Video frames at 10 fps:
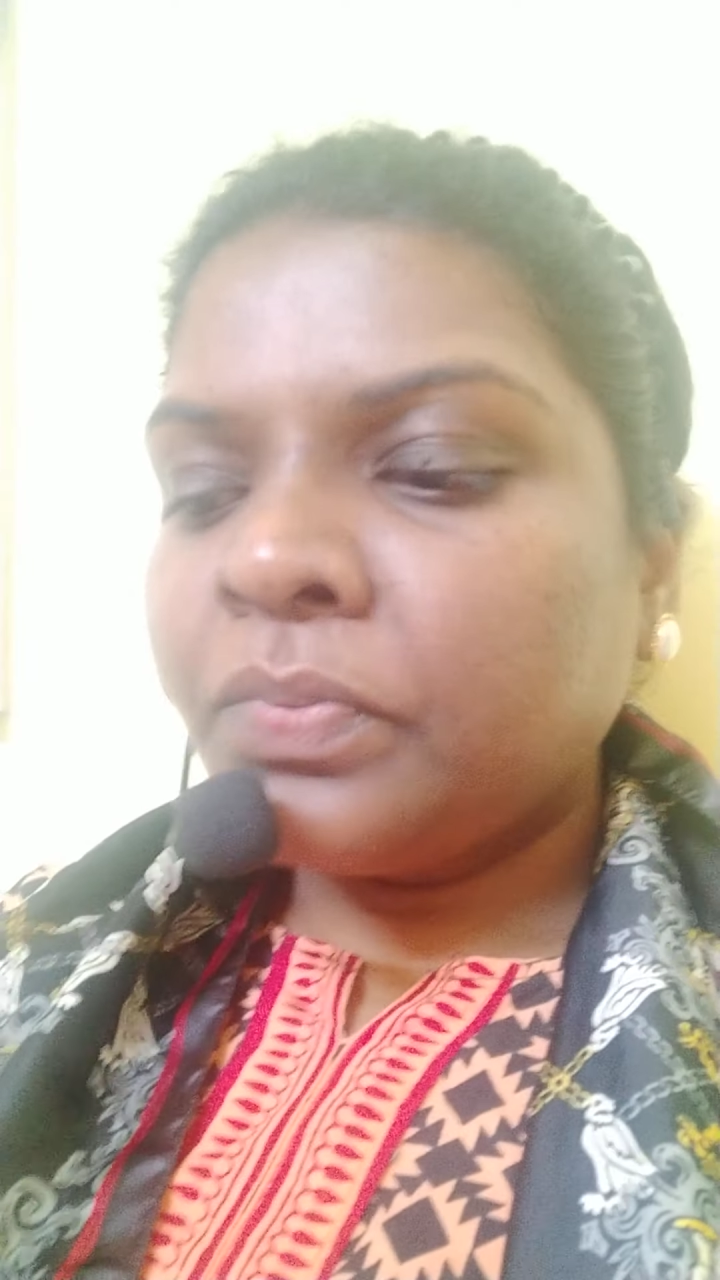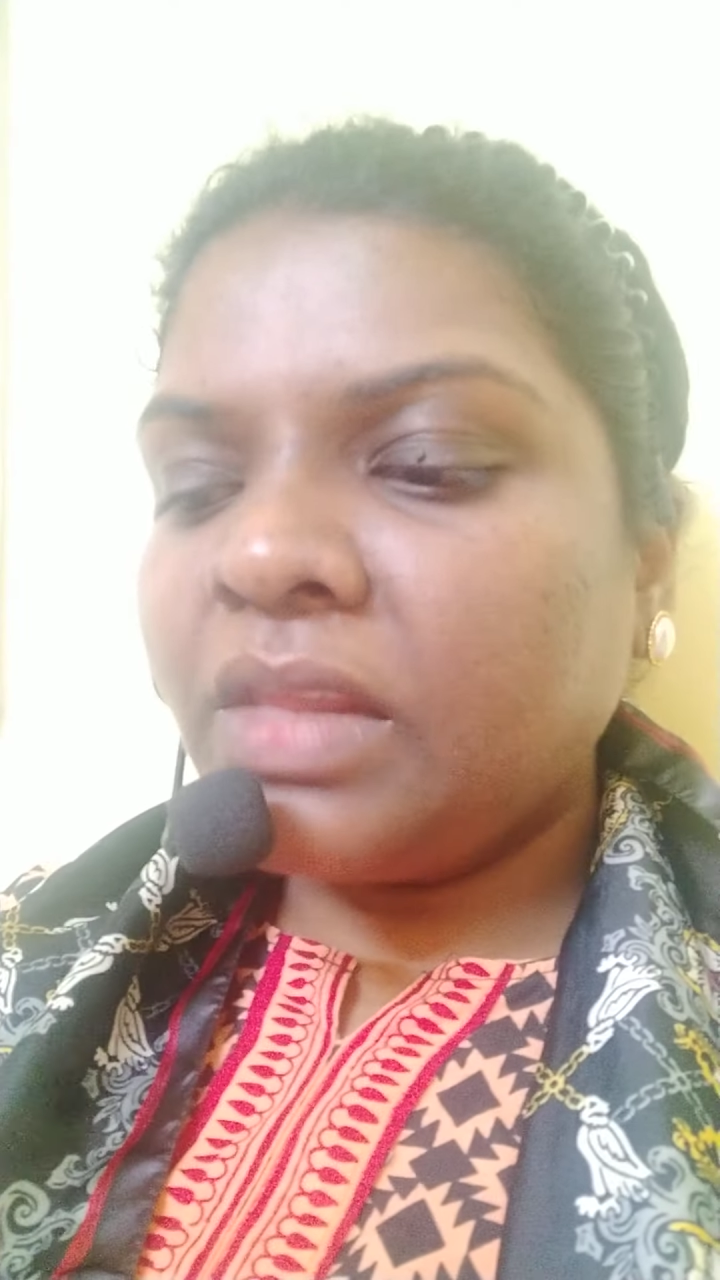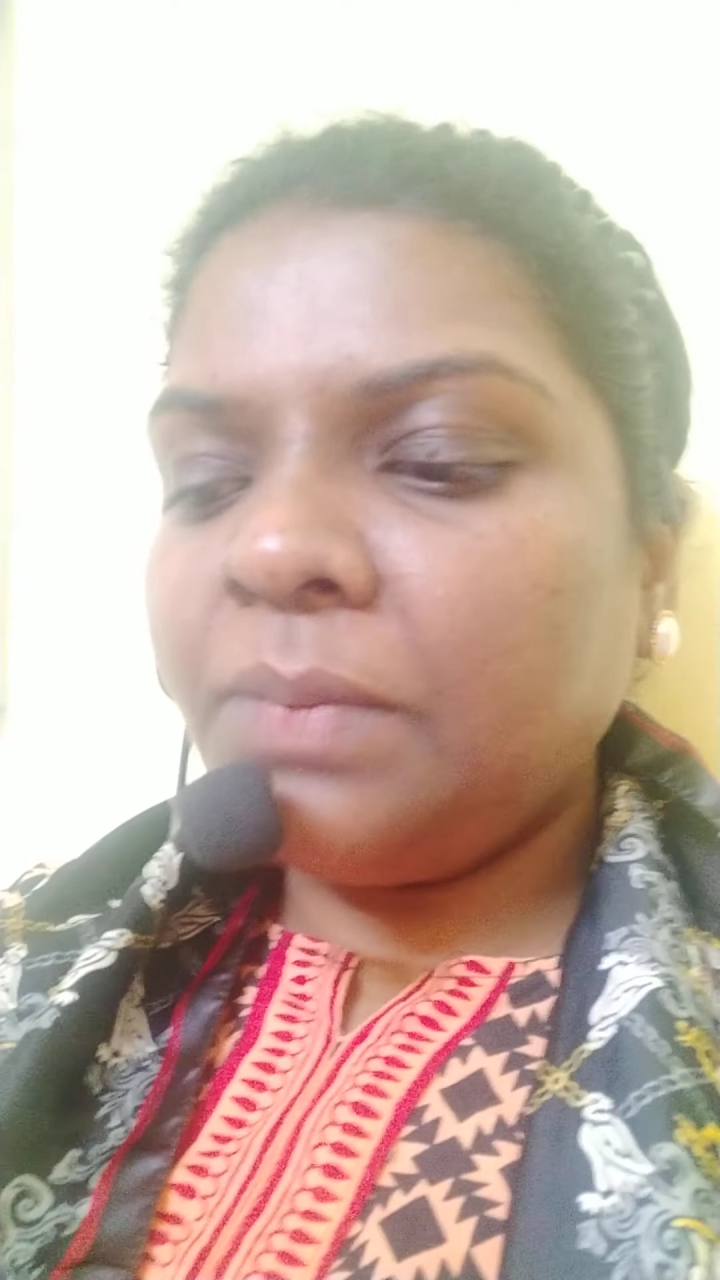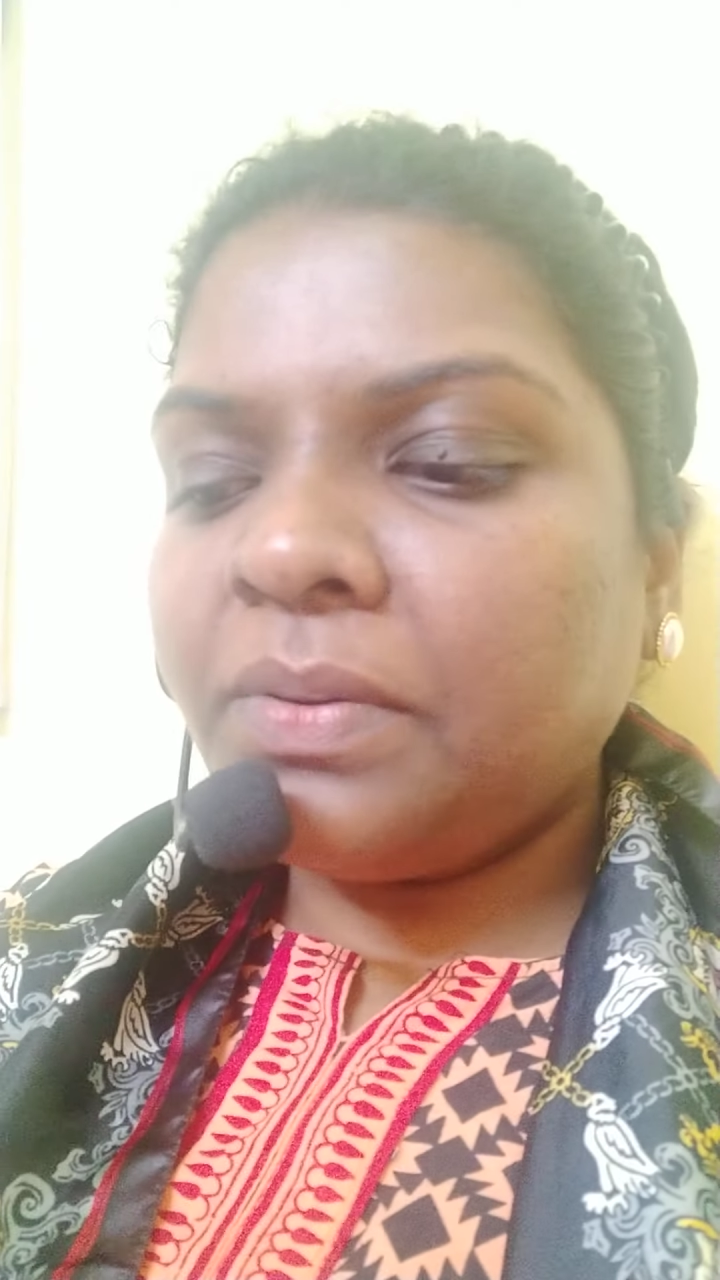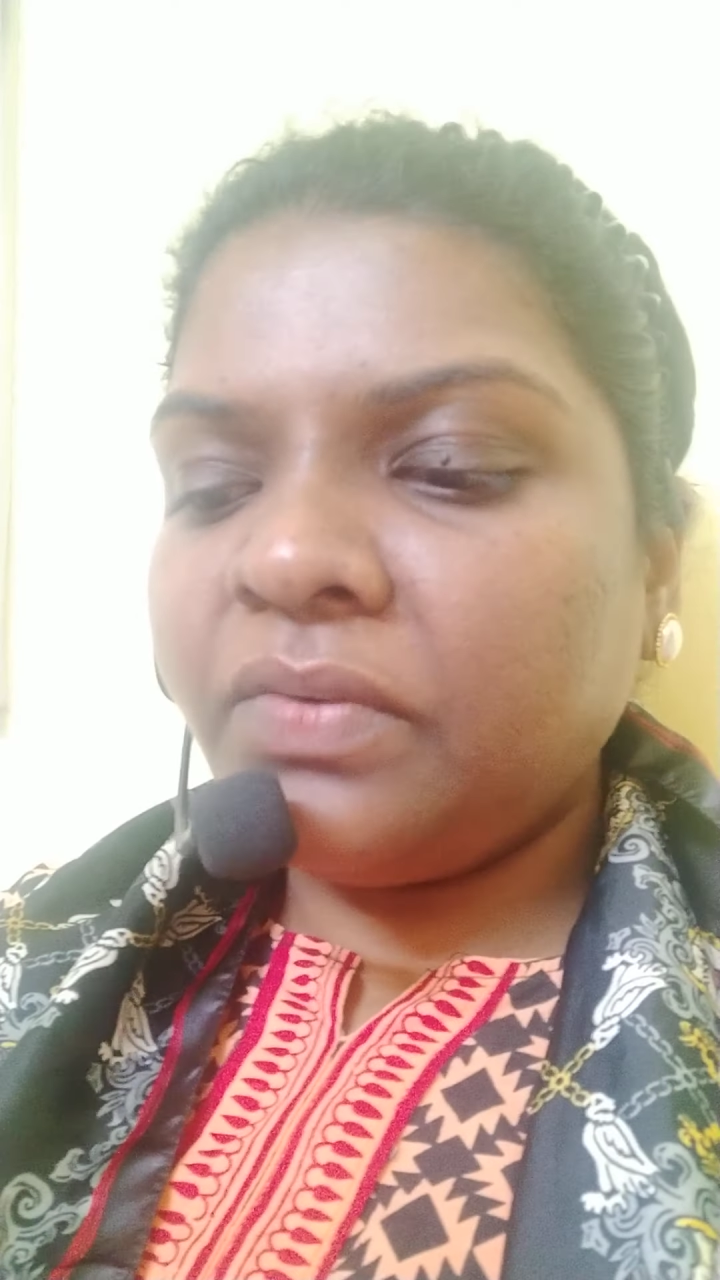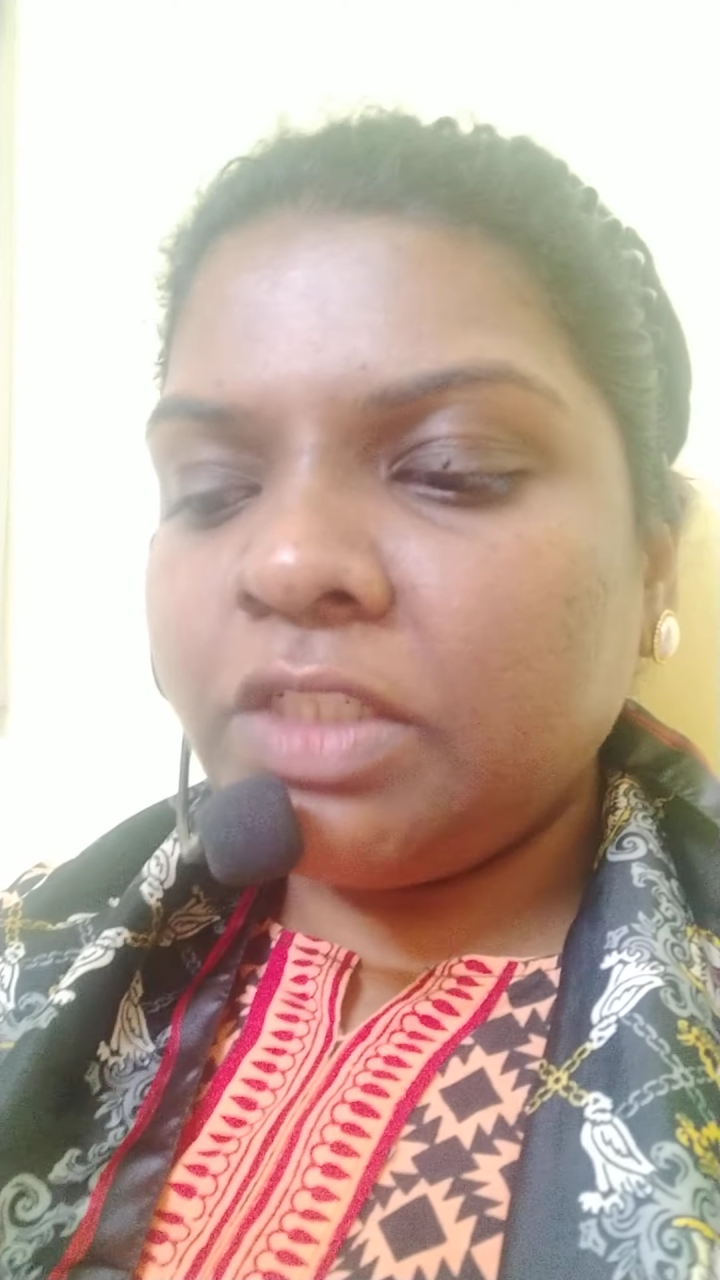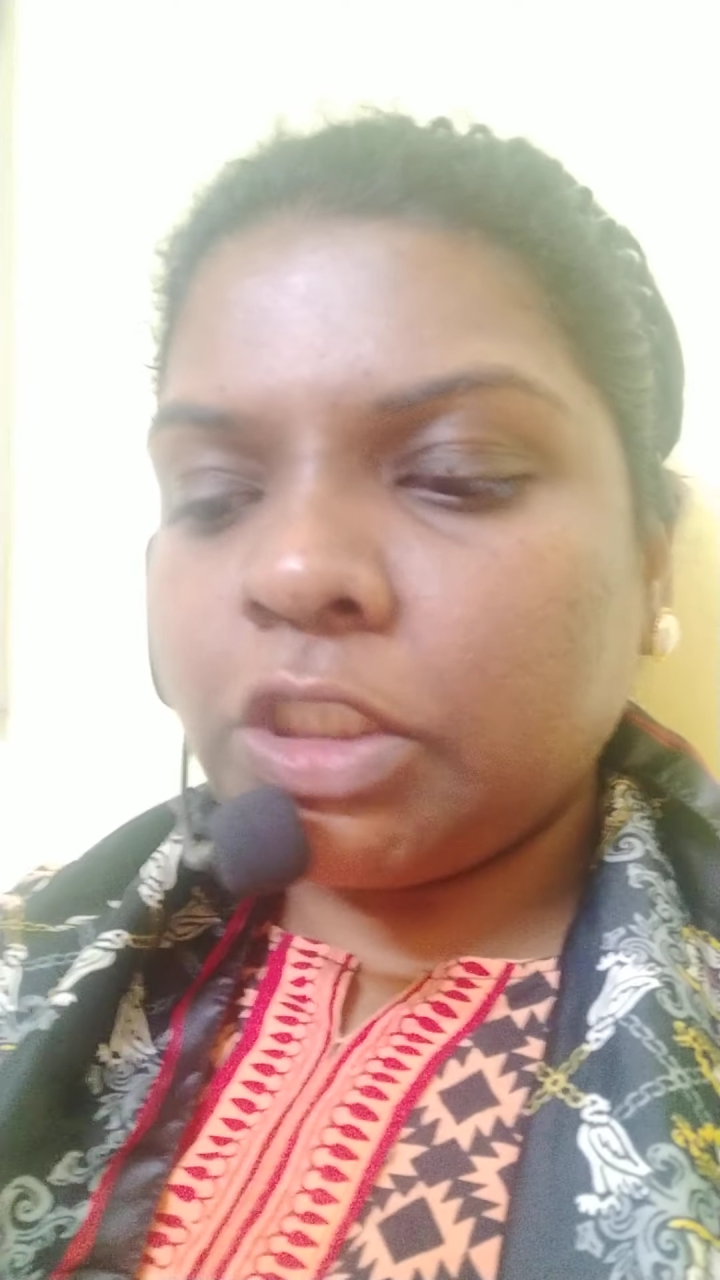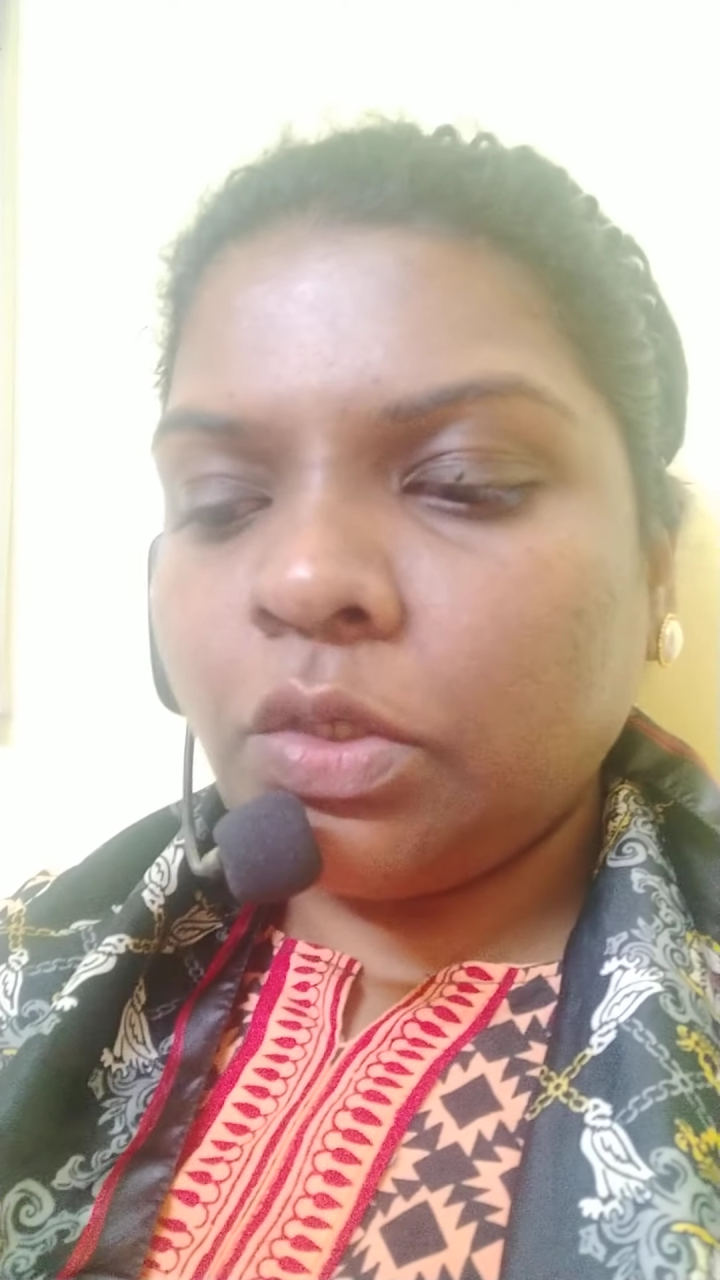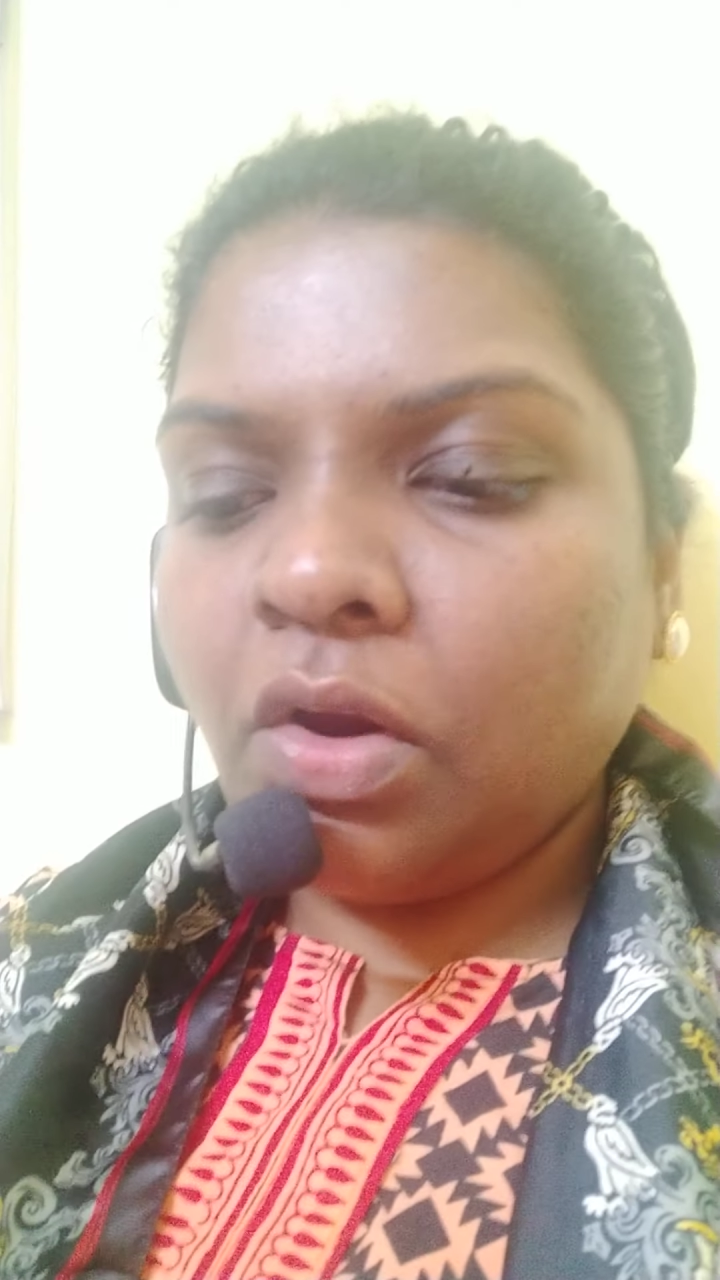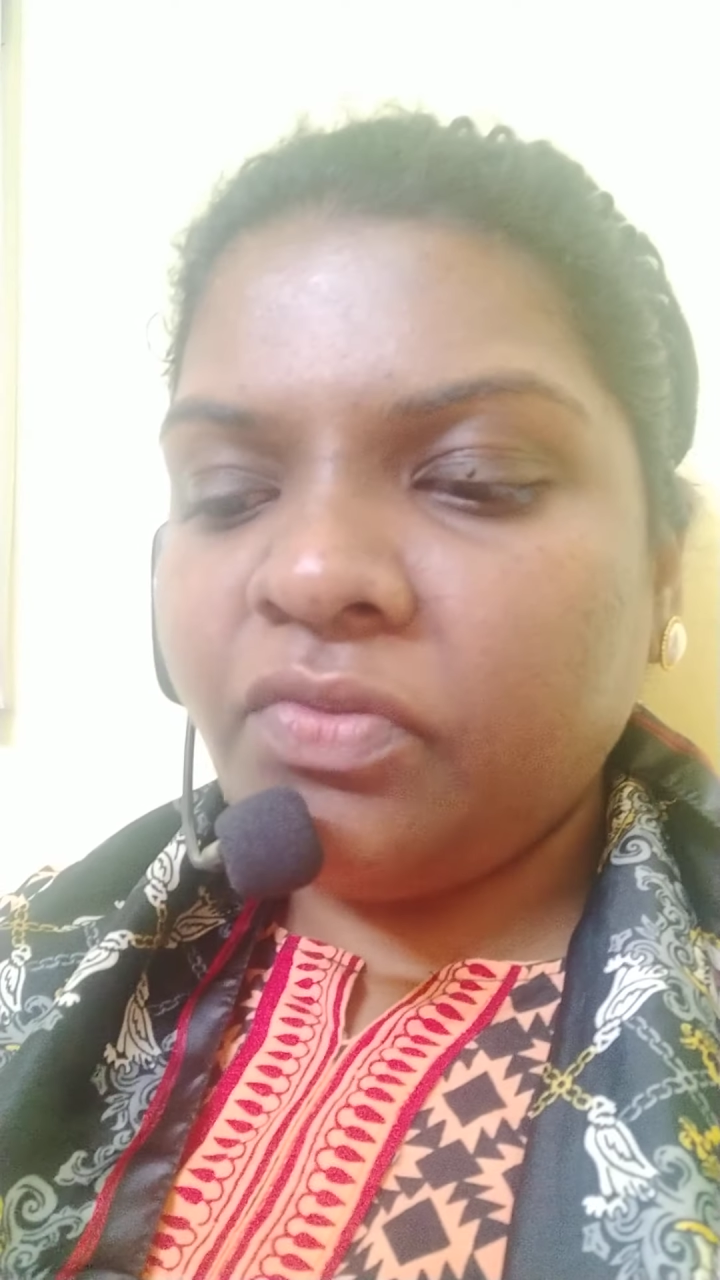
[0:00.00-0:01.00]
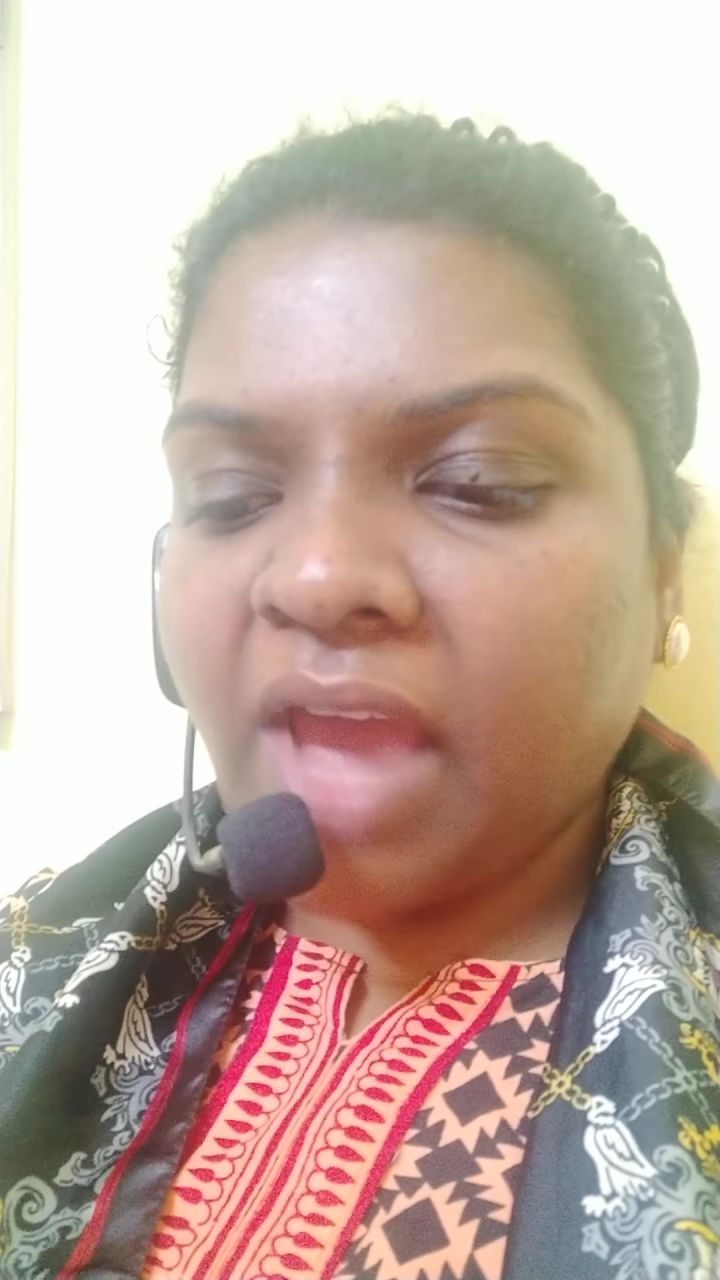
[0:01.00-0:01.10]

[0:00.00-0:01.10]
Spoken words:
Then prevention of